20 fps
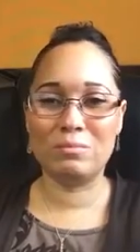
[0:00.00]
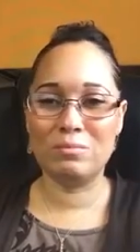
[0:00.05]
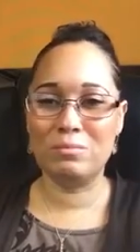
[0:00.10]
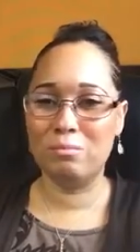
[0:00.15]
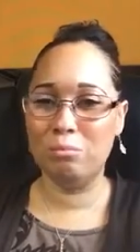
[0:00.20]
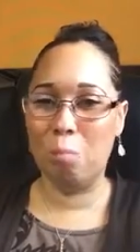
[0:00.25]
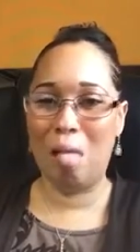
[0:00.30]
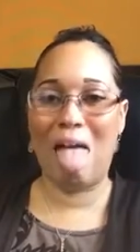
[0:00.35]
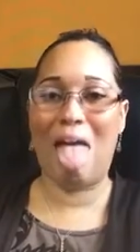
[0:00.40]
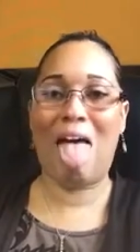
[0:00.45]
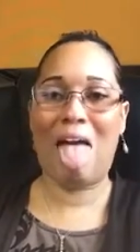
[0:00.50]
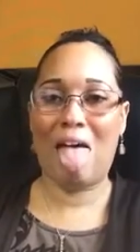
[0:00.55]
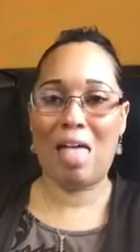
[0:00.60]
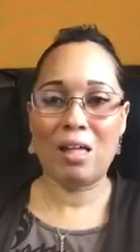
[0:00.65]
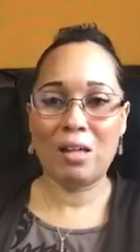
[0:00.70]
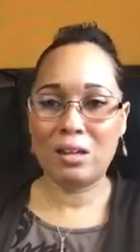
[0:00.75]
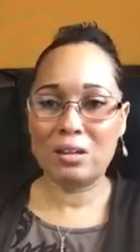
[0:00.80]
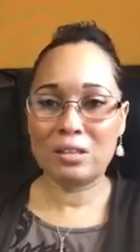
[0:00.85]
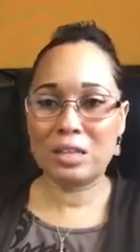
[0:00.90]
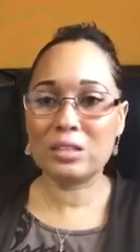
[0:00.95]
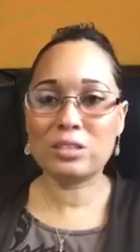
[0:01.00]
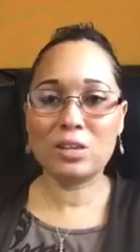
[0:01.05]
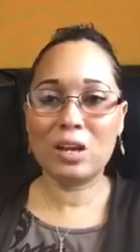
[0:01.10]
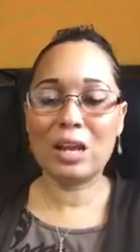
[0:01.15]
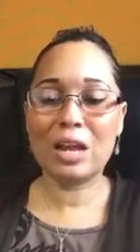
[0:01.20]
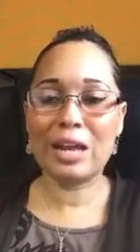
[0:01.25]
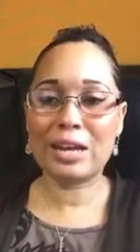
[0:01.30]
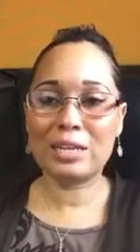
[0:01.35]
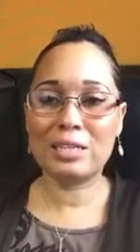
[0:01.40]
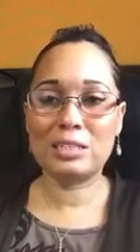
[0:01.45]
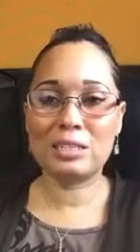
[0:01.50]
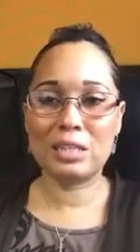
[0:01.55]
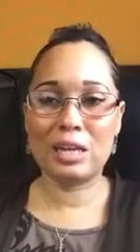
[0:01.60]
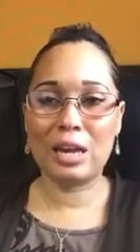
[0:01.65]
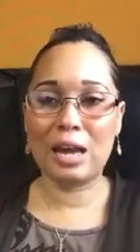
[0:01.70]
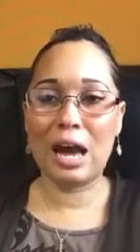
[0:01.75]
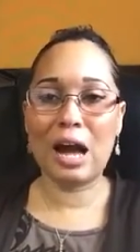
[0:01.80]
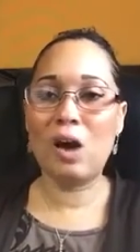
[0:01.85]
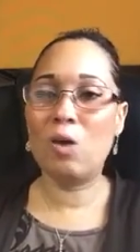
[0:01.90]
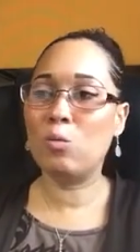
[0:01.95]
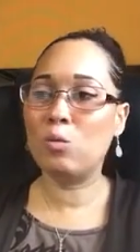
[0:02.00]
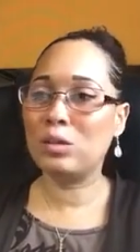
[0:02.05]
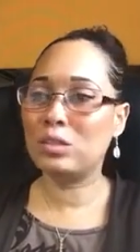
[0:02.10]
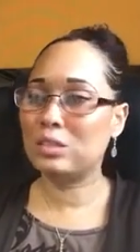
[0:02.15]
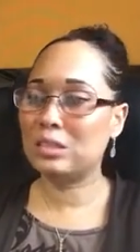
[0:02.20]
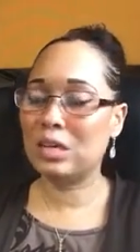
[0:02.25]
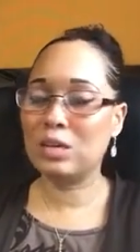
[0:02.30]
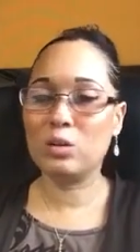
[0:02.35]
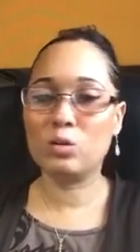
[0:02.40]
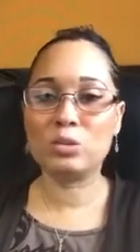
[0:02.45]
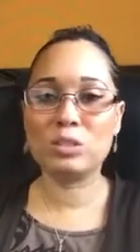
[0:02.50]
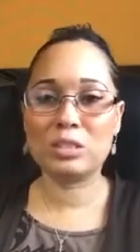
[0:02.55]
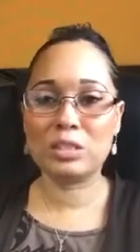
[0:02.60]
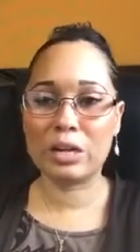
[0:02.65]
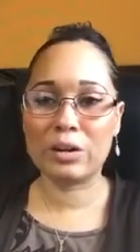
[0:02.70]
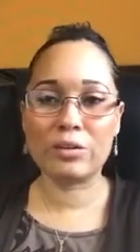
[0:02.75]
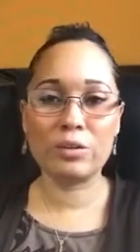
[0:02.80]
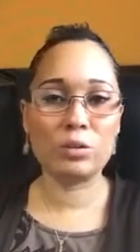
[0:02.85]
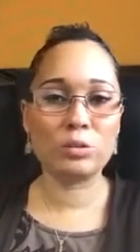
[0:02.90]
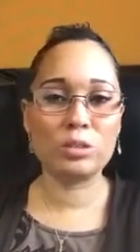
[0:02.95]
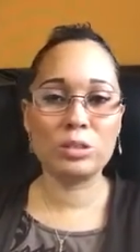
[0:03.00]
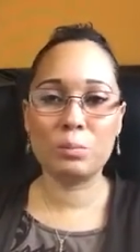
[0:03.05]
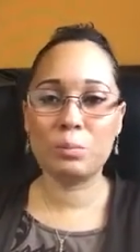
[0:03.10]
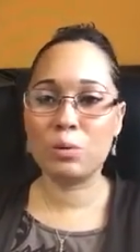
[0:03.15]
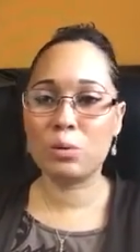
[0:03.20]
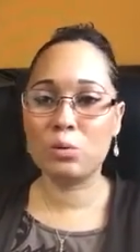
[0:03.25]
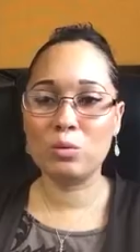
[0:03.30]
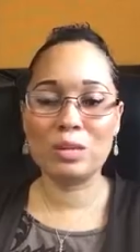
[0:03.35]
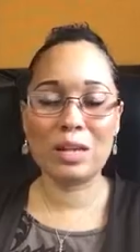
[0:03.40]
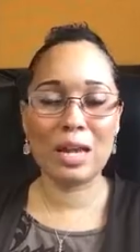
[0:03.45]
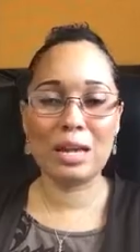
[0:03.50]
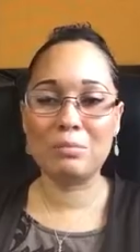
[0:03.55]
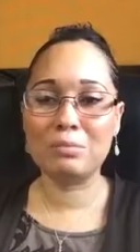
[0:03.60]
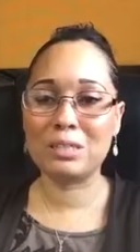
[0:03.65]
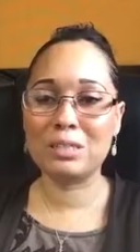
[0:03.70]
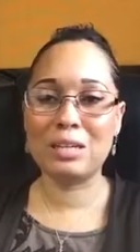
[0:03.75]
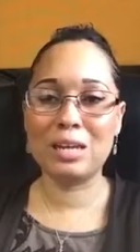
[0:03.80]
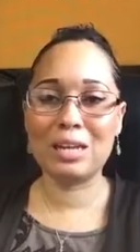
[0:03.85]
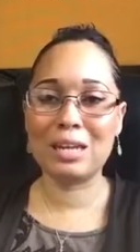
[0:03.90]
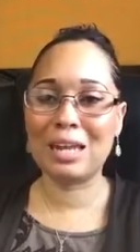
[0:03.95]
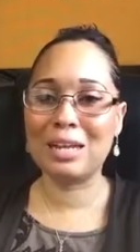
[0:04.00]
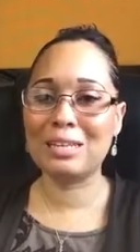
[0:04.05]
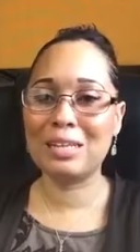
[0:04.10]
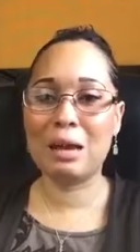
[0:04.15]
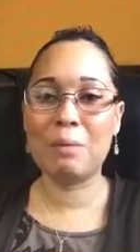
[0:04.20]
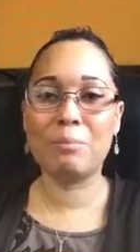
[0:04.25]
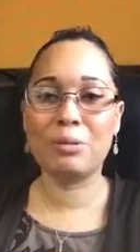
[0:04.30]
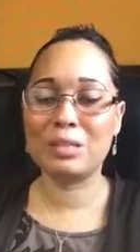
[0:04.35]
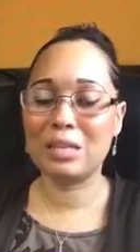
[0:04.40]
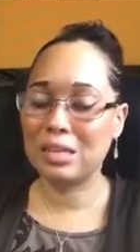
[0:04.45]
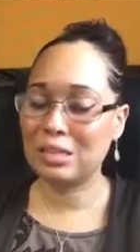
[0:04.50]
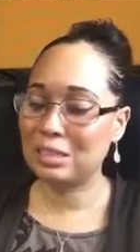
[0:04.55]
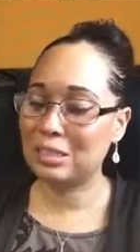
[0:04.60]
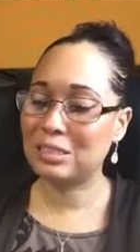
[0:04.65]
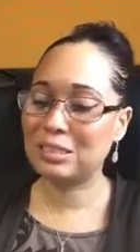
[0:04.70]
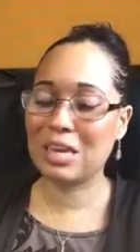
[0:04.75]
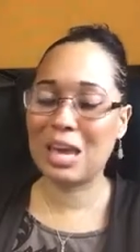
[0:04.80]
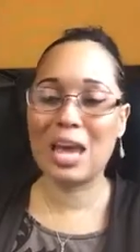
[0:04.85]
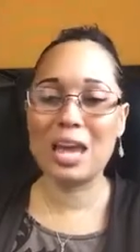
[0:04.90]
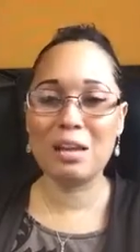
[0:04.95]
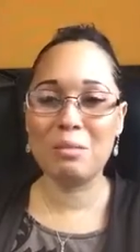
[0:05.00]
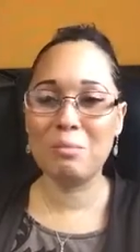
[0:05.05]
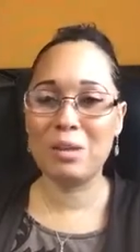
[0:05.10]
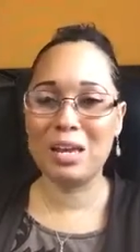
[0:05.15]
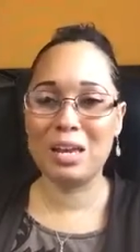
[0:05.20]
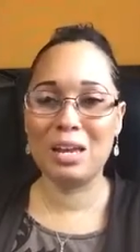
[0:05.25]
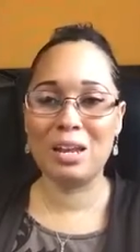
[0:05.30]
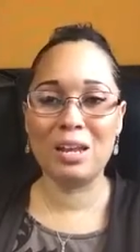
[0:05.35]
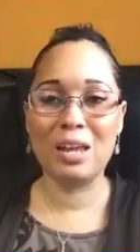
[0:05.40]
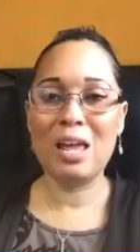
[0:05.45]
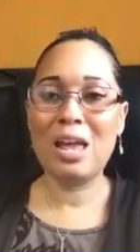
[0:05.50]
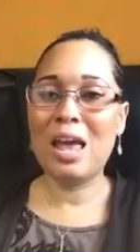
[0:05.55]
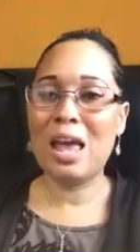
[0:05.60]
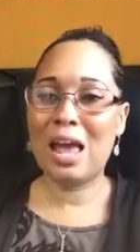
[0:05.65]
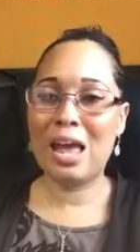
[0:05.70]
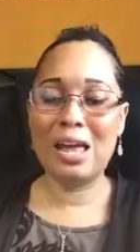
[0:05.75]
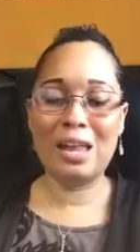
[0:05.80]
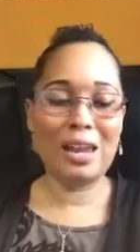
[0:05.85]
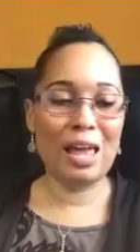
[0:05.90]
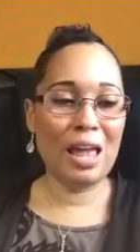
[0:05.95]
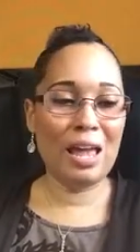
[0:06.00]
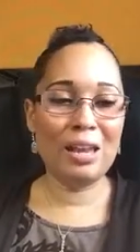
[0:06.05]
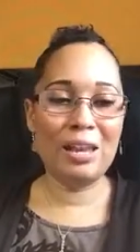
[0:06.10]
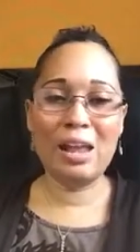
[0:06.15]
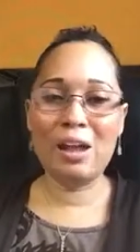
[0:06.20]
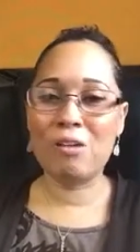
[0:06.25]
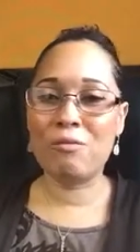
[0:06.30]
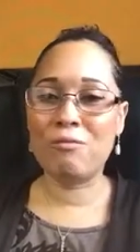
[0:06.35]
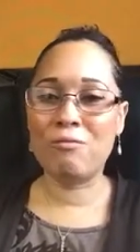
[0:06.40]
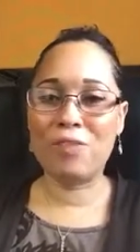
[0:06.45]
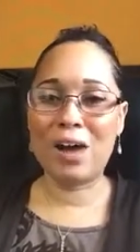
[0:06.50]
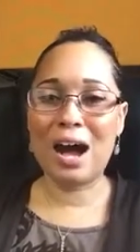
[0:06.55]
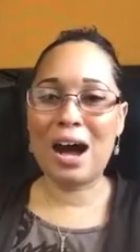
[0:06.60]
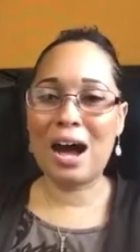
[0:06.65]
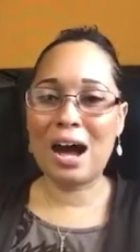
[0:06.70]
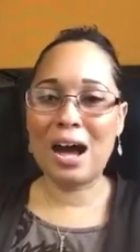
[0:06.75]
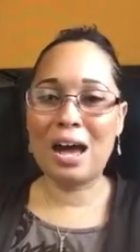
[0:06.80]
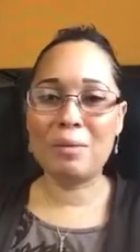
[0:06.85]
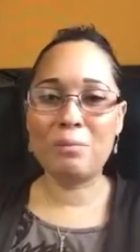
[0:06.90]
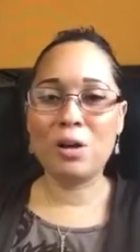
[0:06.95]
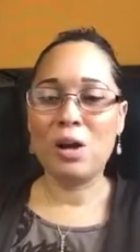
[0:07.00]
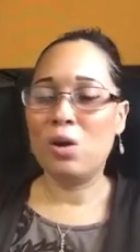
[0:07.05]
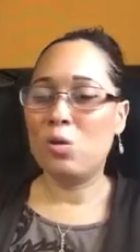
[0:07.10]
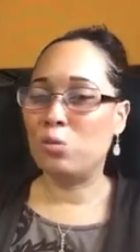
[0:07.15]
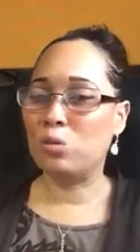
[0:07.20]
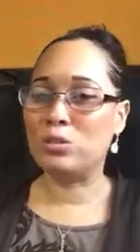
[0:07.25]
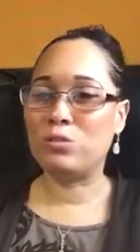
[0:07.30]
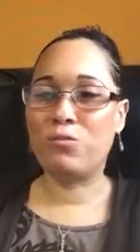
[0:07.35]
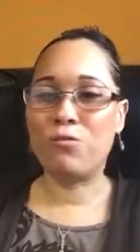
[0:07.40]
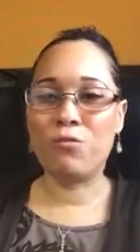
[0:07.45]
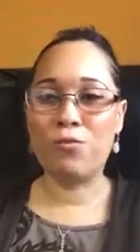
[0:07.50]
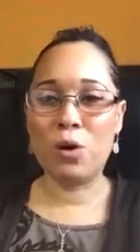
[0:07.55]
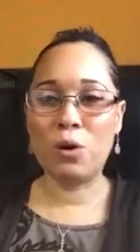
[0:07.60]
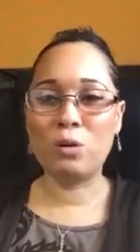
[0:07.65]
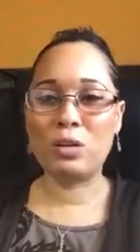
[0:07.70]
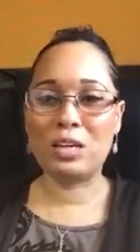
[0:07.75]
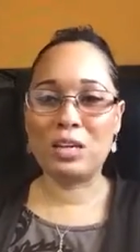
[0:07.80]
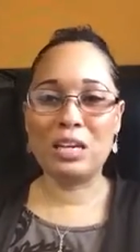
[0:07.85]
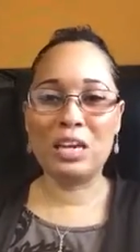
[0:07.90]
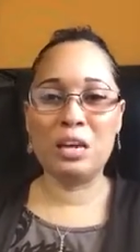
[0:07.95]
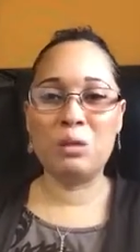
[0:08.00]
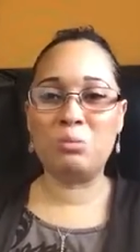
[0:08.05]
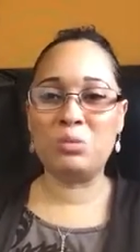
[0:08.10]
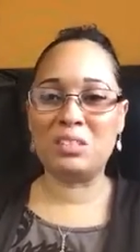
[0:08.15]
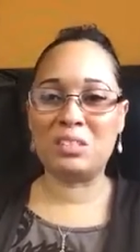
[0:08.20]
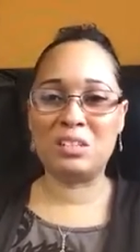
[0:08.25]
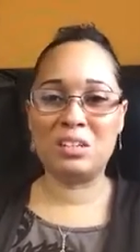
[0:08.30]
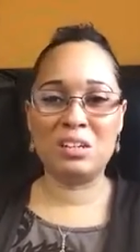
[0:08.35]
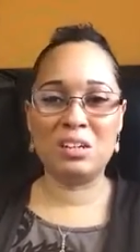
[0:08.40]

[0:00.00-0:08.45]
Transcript: bleh. That's all I can say. I don't want to say no stereotypical names or nothing like that, but they just came in and and their vibe was funky. It was